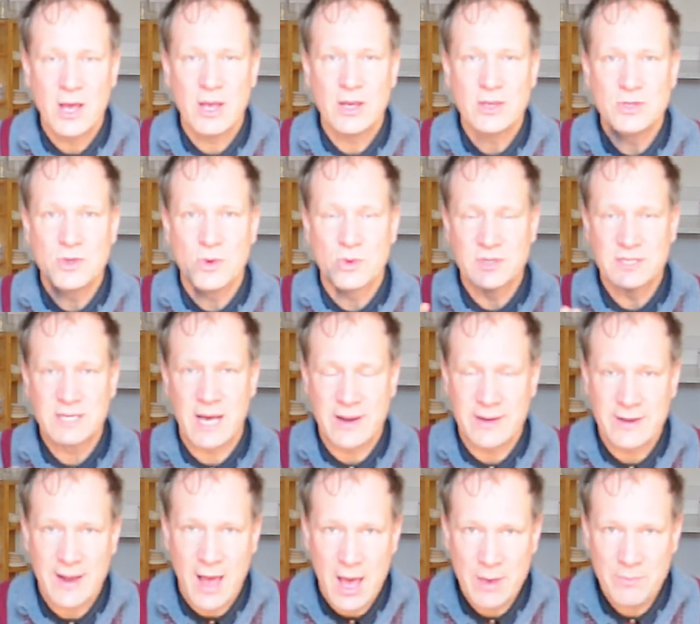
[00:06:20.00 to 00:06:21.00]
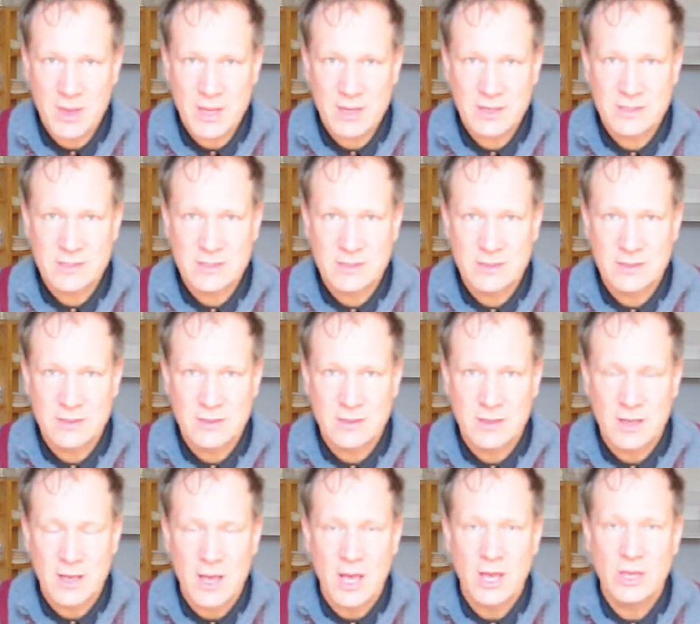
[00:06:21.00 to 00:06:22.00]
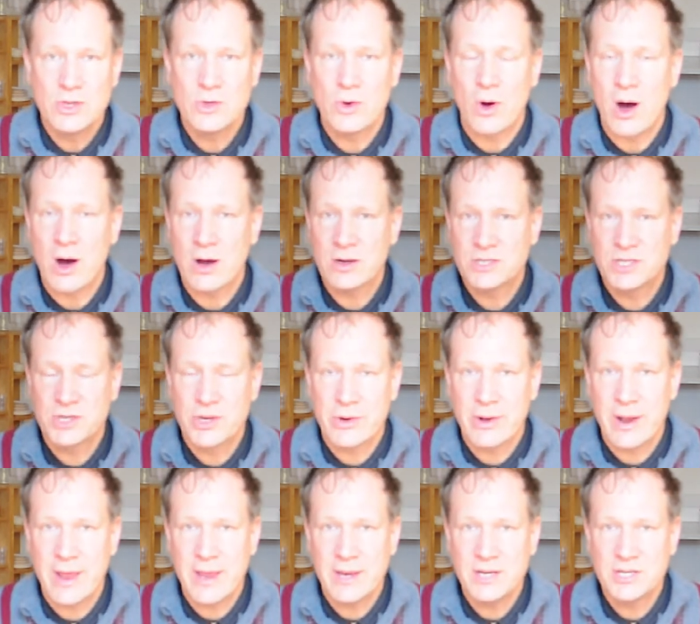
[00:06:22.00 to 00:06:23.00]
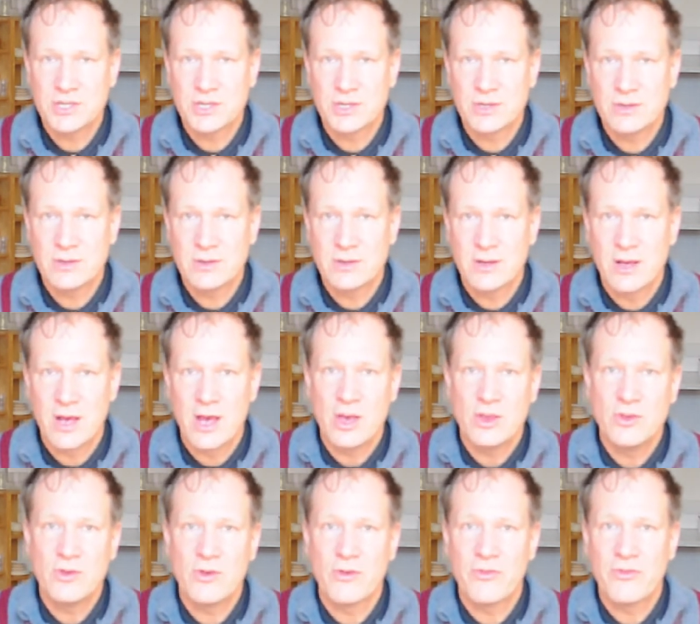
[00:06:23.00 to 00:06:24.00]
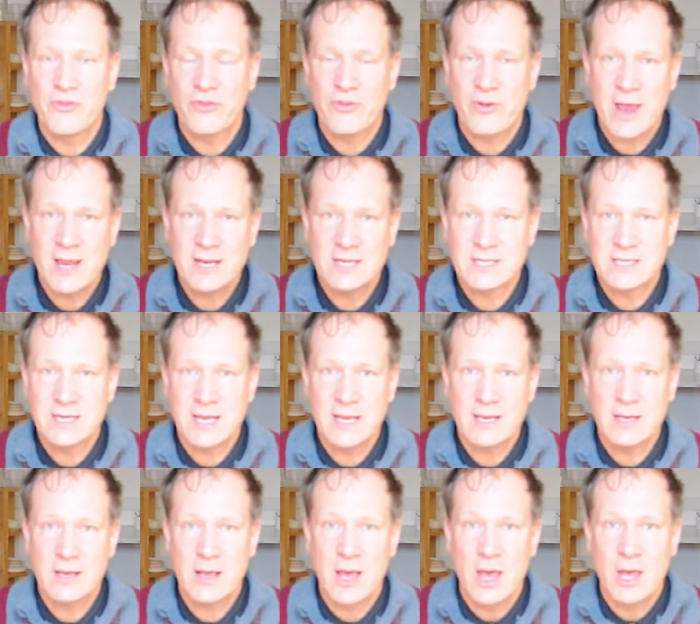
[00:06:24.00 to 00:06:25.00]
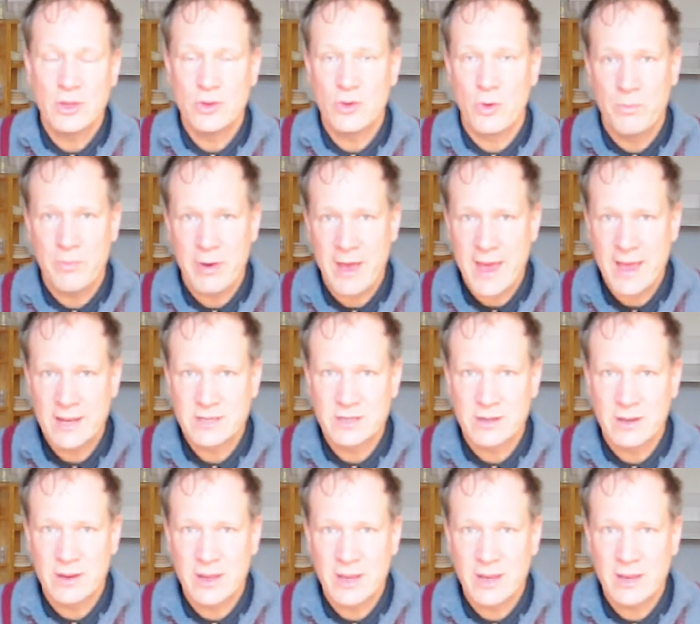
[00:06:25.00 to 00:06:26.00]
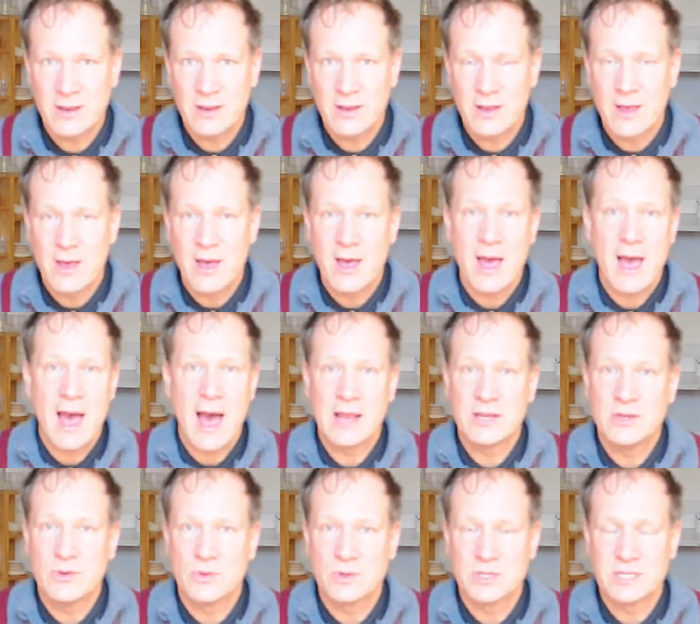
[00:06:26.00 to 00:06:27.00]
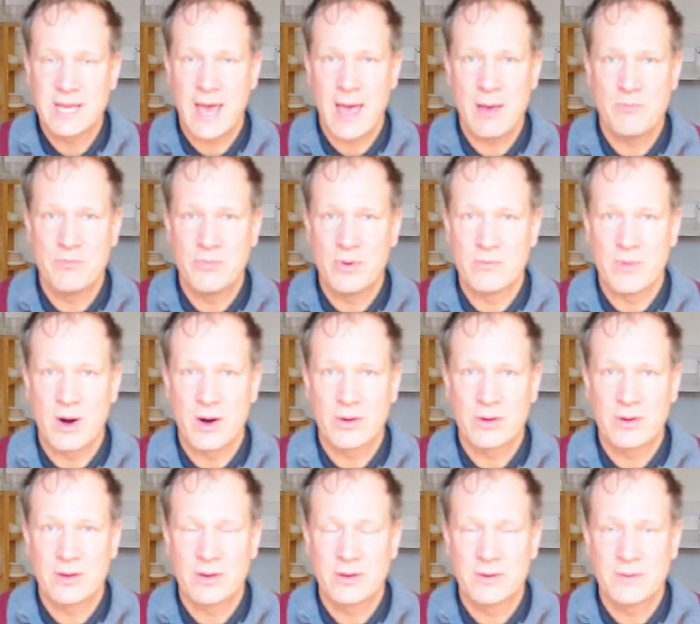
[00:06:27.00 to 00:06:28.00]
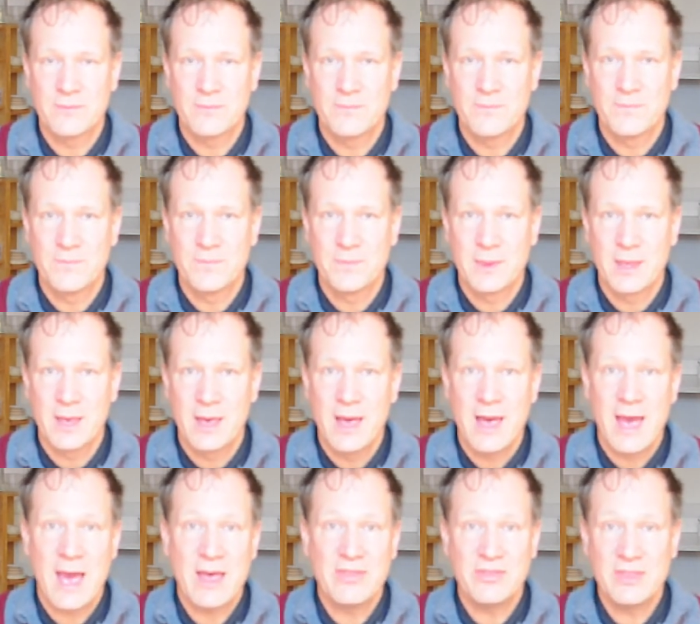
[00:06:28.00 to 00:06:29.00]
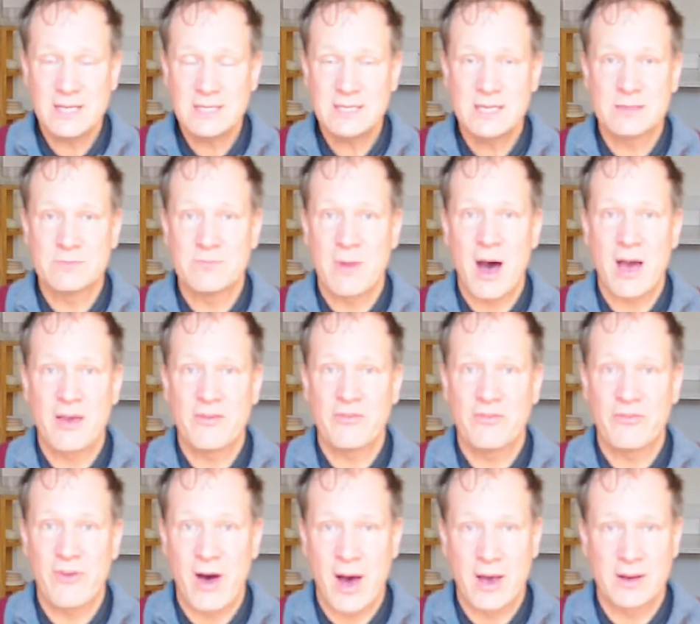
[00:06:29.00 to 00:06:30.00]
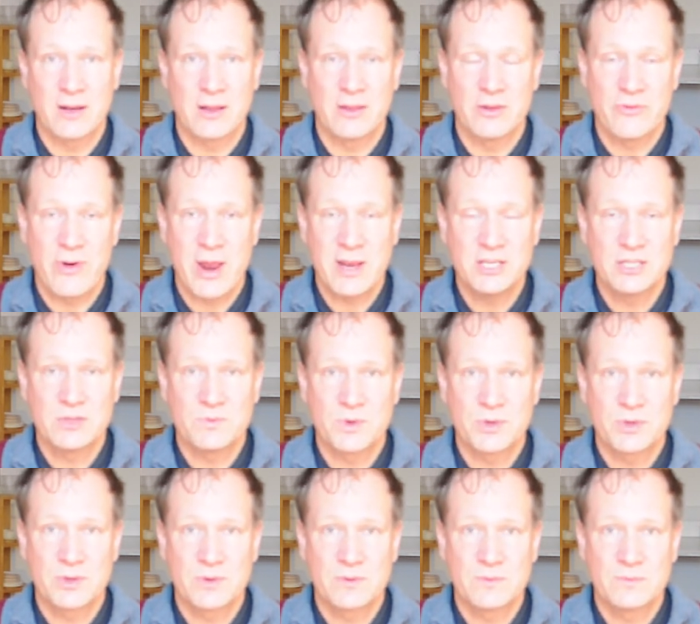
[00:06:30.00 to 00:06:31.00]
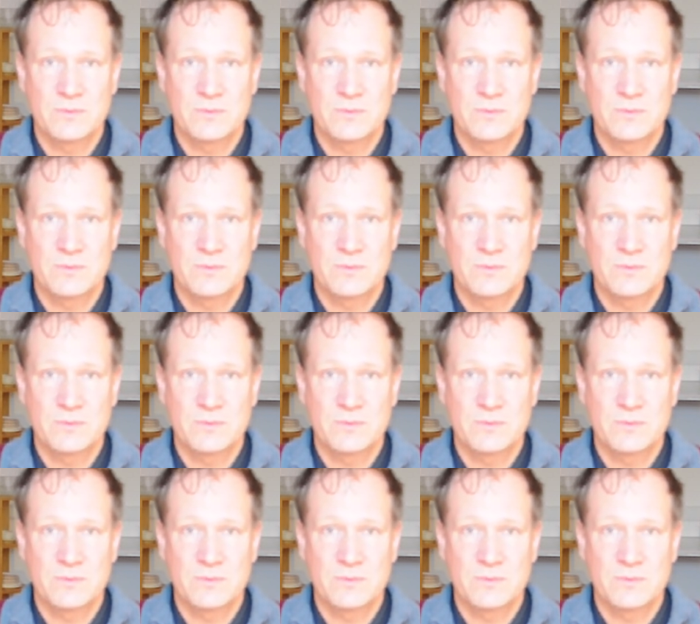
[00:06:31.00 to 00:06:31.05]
Your dynamics, your articulation, your phrasing, your pedaling and your tempo mark. And this is my final arrangement.